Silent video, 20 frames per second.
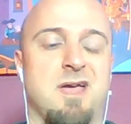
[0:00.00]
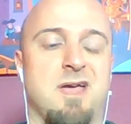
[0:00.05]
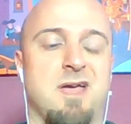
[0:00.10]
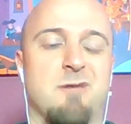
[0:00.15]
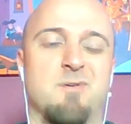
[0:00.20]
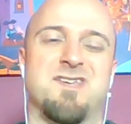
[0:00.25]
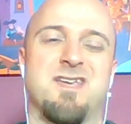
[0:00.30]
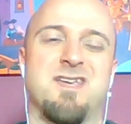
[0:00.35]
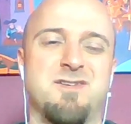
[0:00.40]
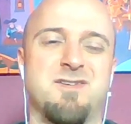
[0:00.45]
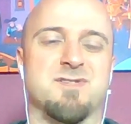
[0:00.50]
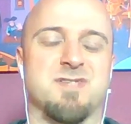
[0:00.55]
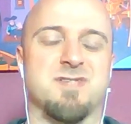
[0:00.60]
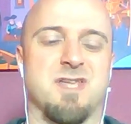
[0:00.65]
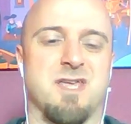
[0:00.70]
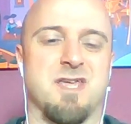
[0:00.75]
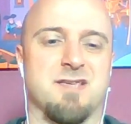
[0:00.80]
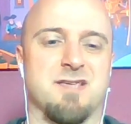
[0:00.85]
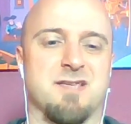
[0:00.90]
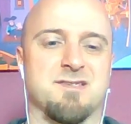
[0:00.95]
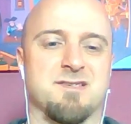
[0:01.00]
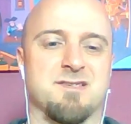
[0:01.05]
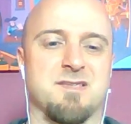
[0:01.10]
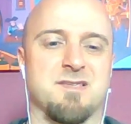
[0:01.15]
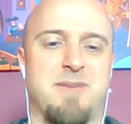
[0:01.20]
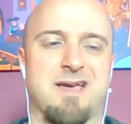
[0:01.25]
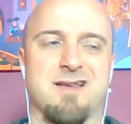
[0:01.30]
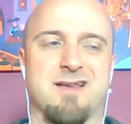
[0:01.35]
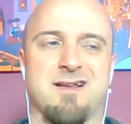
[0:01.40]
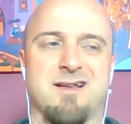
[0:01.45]
And what's interesting is
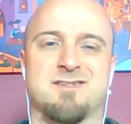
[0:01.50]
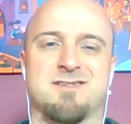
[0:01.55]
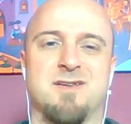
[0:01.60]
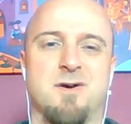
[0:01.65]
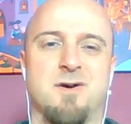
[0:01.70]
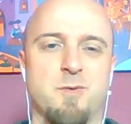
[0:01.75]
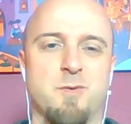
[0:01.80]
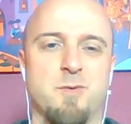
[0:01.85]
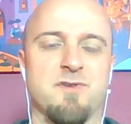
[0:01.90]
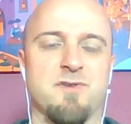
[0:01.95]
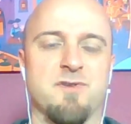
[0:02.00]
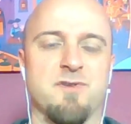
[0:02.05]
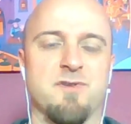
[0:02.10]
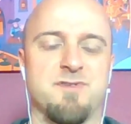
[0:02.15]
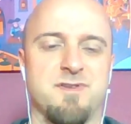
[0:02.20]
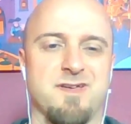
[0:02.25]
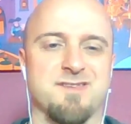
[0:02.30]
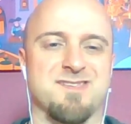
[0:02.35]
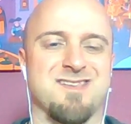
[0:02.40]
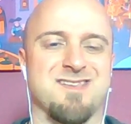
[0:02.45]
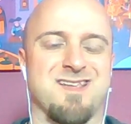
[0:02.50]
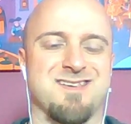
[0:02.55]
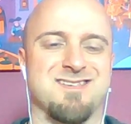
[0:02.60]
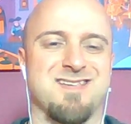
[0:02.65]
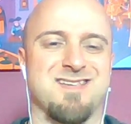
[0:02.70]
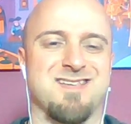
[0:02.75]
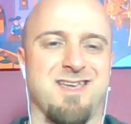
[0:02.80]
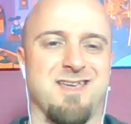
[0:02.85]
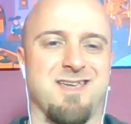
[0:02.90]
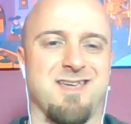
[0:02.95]
that back in October of
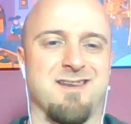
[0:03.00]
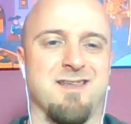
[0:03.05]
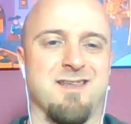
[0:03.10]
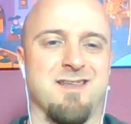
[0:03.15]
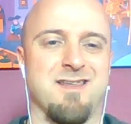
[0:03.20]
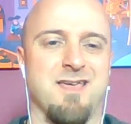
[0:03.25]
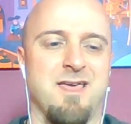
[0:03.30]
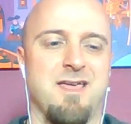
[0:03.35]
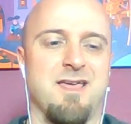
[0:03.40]
2019,